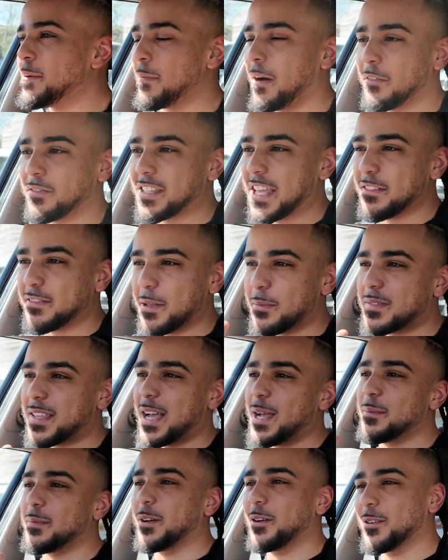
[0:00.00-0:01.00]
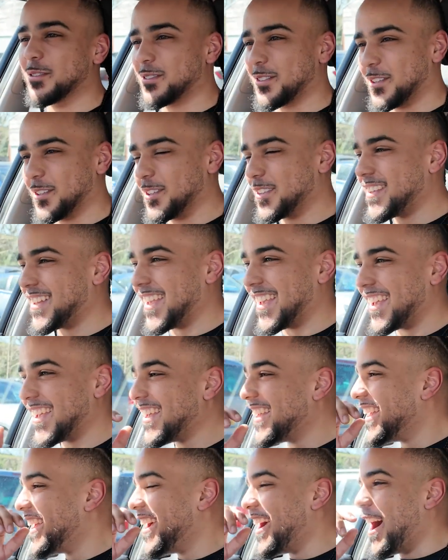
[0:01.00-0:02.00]
I've saved him time though, so yeah.
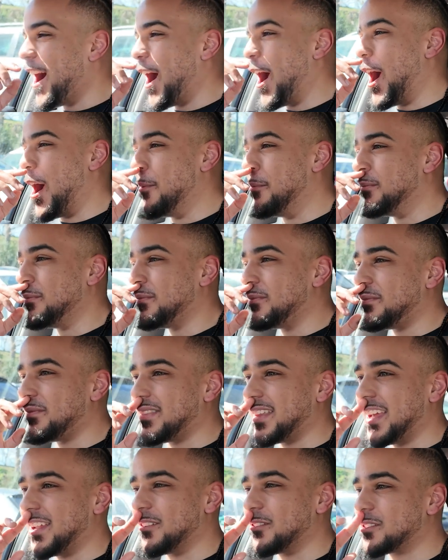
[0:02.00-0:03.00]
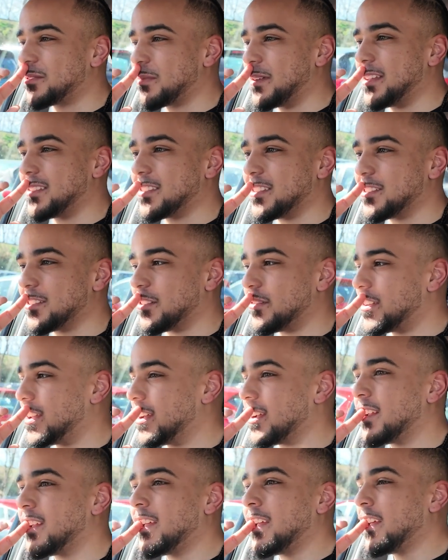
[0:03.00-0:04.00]
There are no spaces over
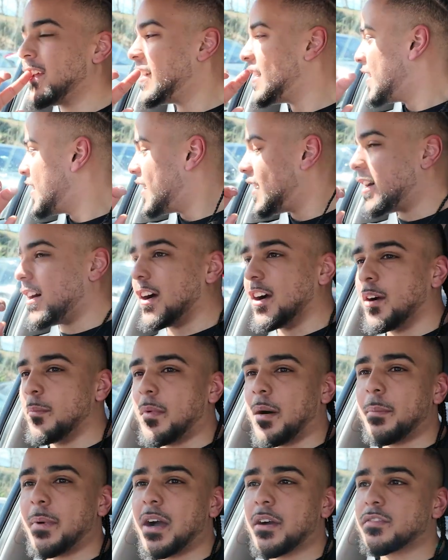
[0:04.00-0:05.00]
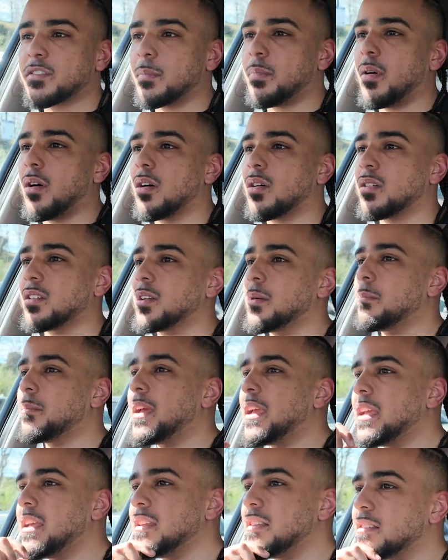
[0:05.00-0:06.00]
there. I might have to park on the
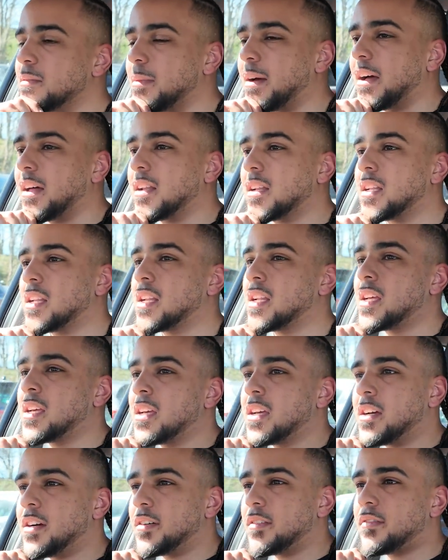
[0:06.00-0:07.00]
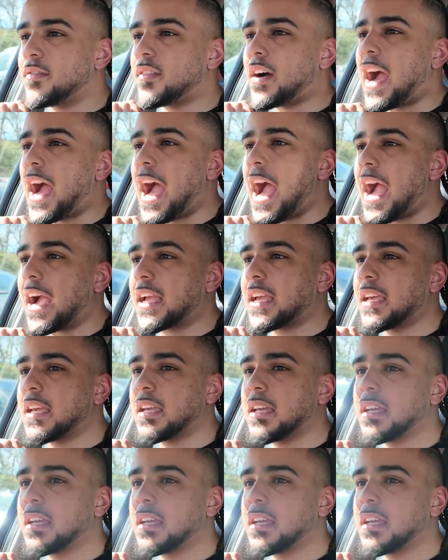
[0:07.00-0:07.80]
mains, man. Fuck.